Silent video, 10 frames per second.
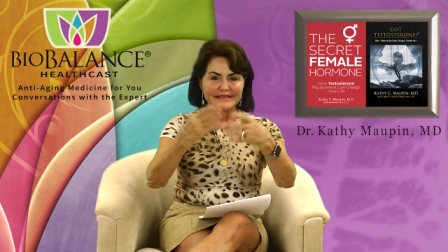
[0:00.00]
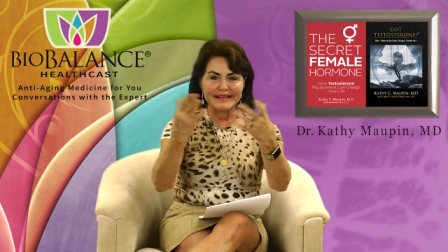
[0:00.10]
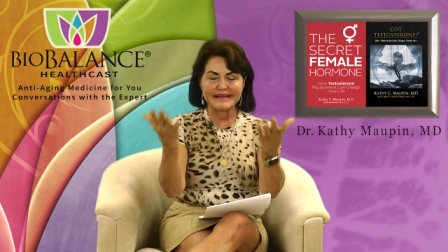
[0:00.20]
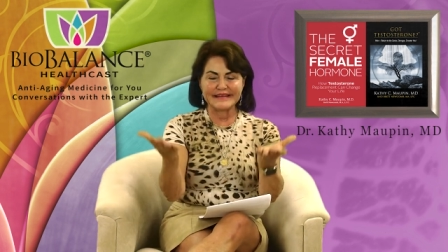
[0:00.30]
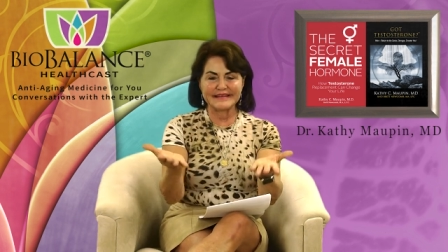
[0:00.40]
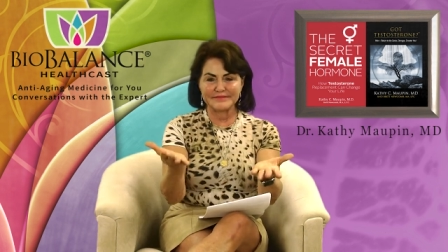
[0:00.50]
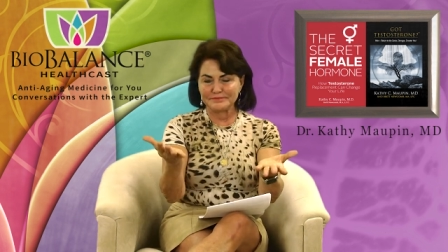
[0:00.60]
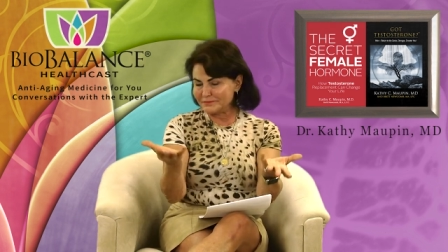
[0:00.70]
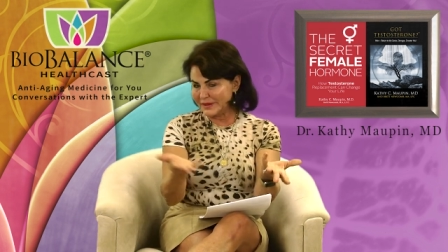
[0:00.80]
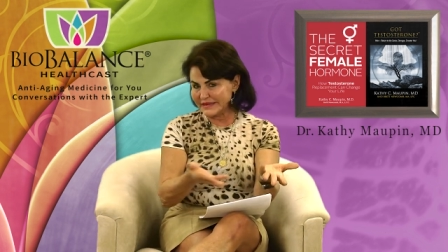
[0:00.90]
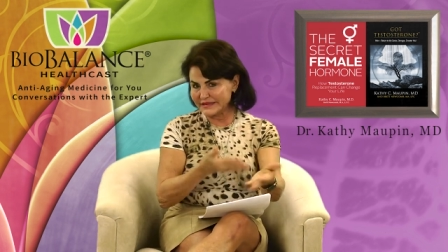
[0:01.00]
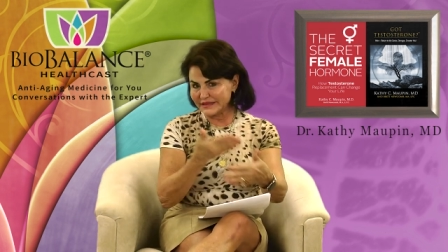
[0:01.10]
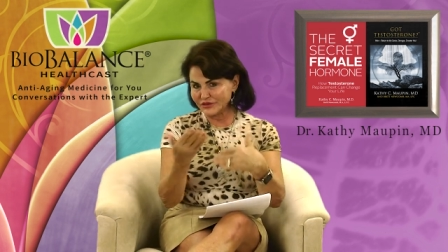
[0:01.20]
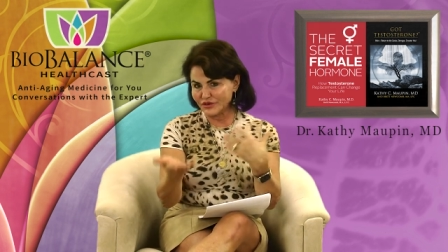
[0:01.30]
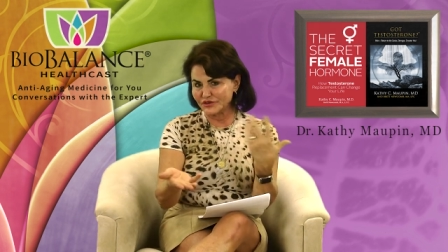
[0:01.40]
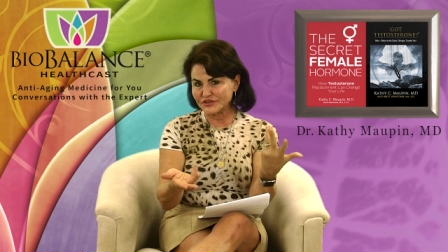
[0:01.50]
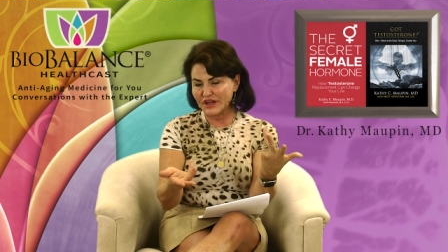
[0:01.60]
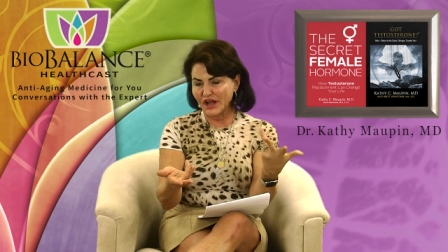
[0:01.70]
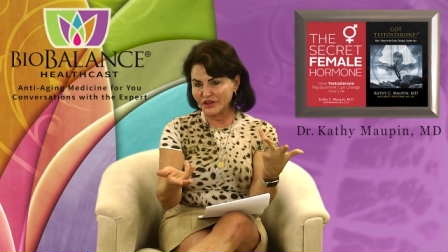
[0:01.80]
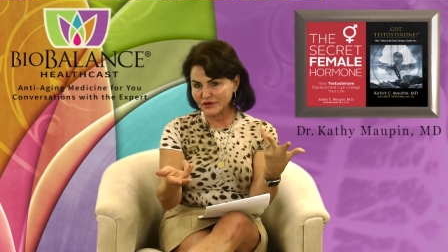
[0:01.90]
that basically turns
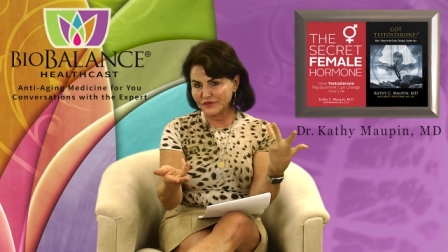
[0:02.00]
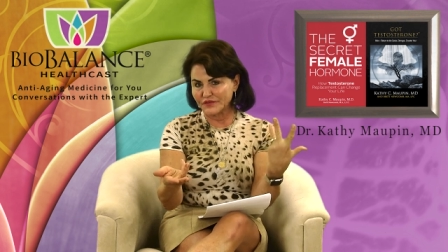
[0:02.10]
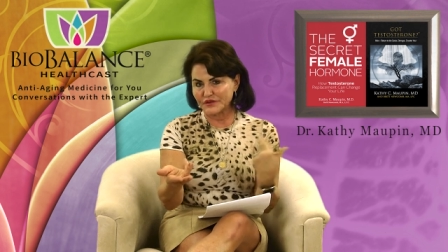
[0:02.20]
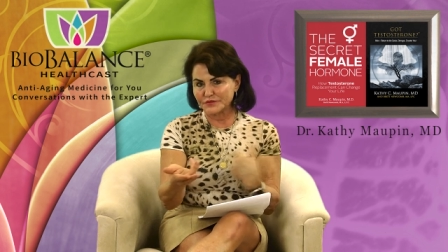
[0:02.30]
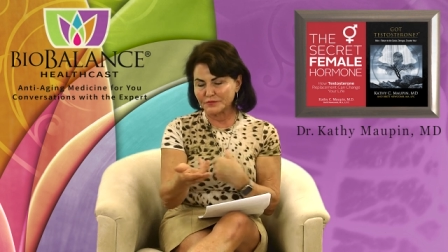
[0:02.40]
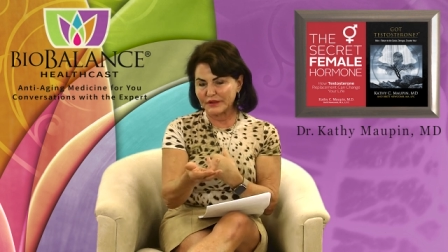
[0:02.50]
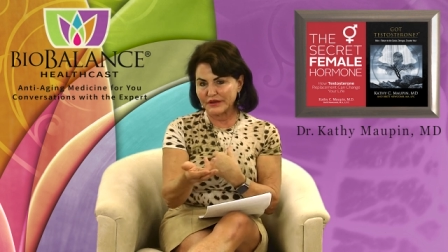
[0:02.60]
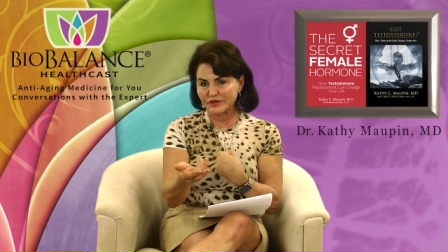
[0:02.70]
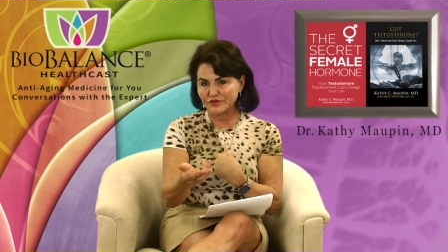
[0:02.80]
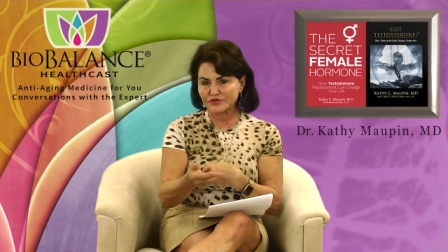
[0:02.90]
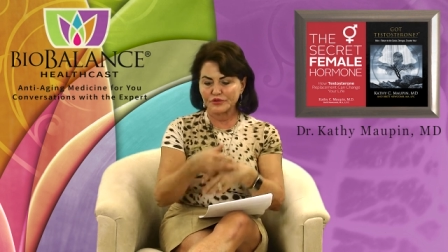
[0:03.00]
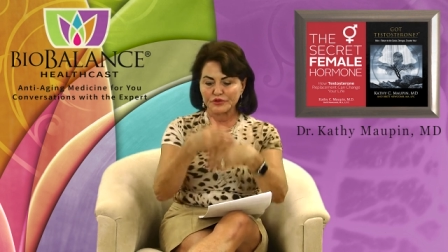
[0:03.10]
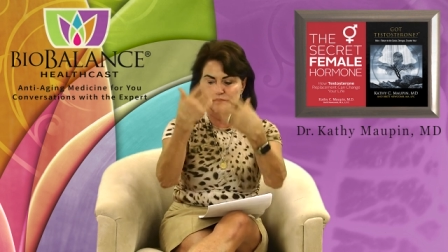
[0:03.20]
color if there's blood in your stool.